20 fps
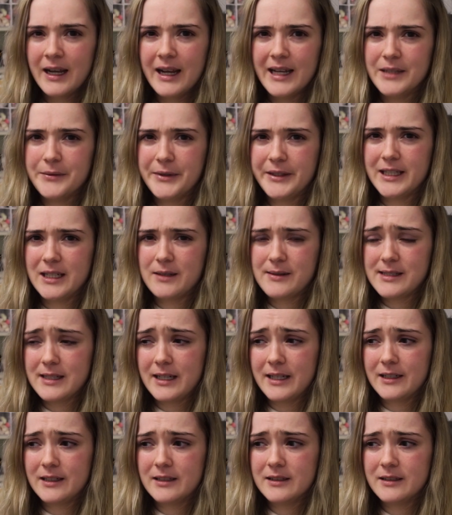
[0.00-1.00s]
Anyway, that was
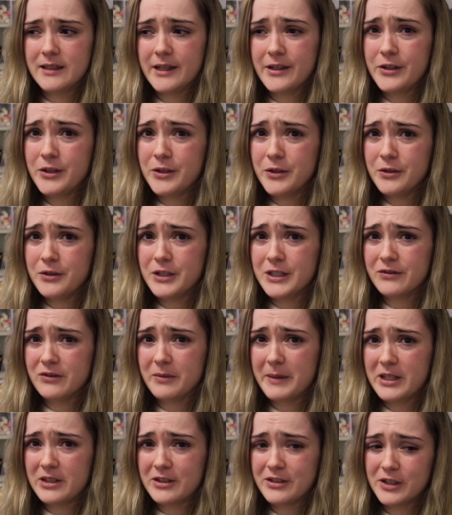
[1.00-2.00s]
like a huge
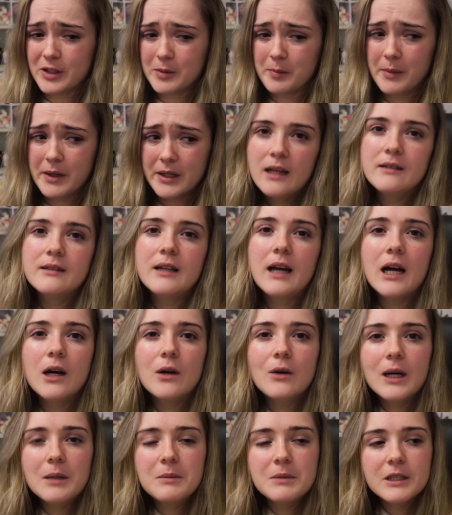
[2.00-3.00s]
information dump.
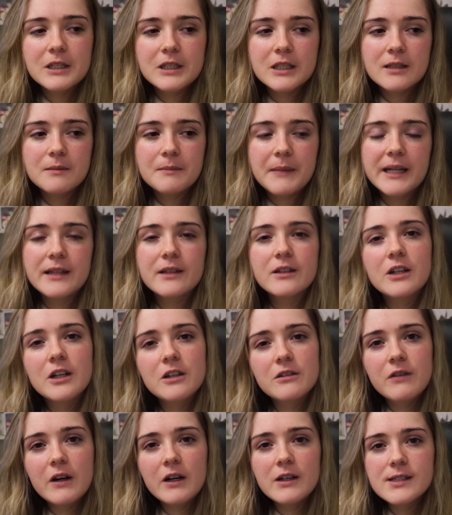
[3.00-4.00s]
Now I'm gonna make the
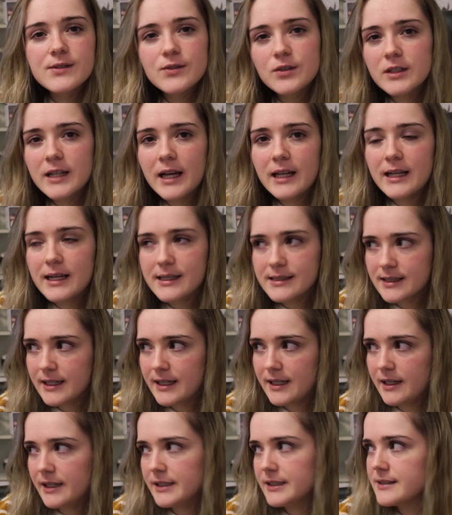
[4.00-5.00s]
cut files for that last
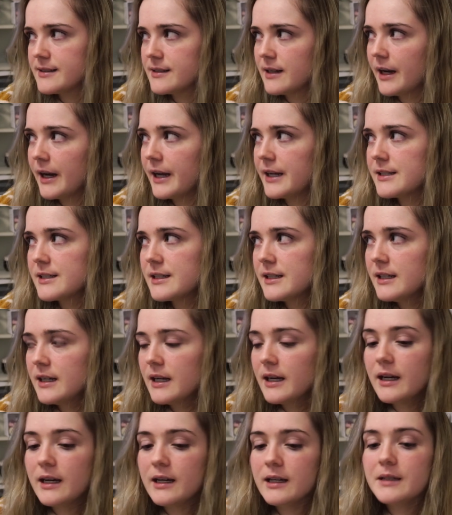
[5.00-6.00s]
kit I designed,
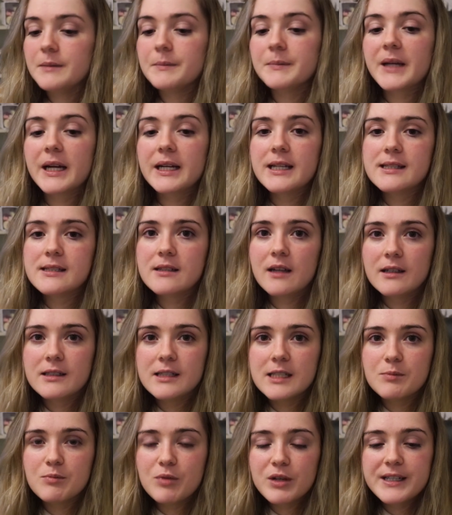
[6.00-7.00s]
get it
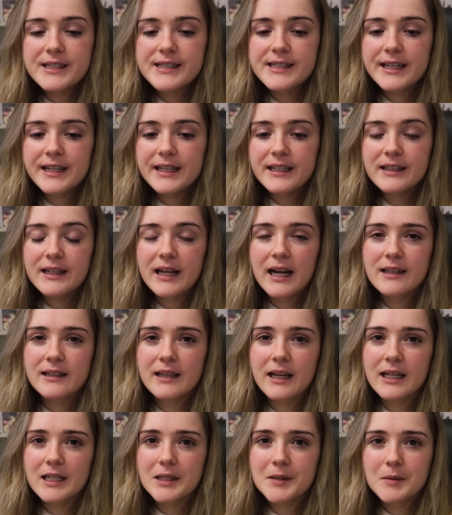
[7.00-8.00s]
started printing, and
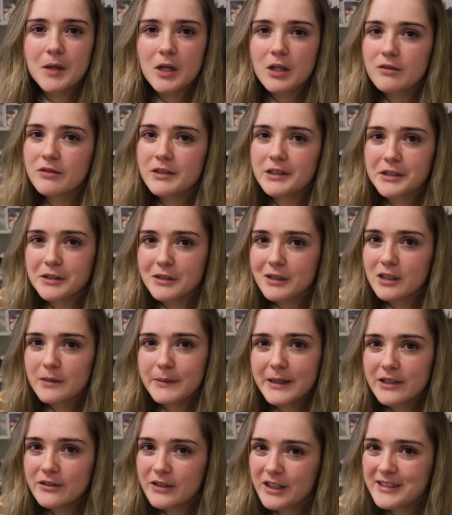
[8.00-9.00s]
then hopefully do a little
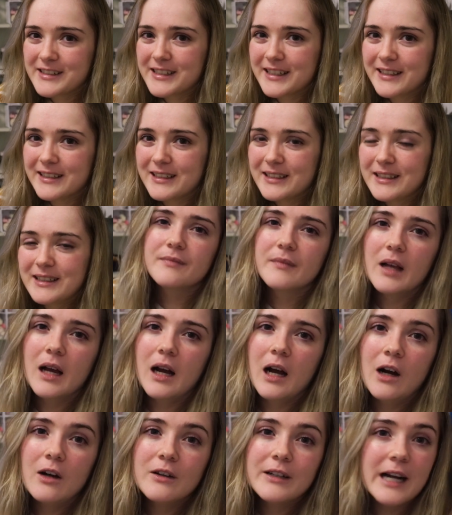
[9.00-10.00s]
bit of cutting.
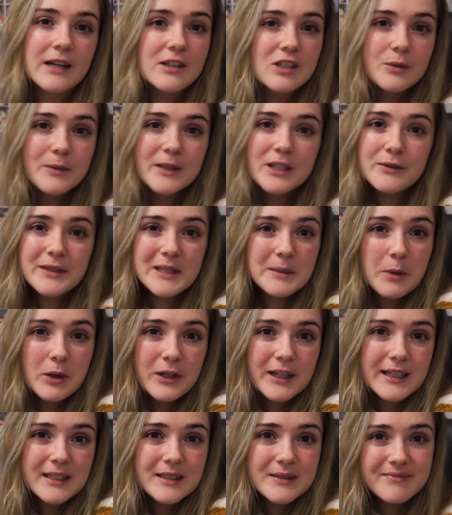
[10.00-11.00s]
I'll catch up with you in the
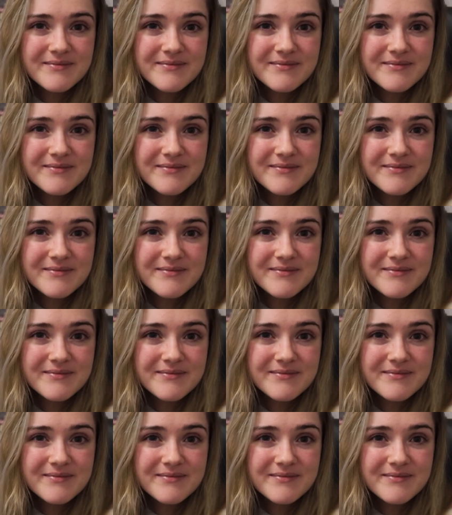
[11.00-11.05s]
morning.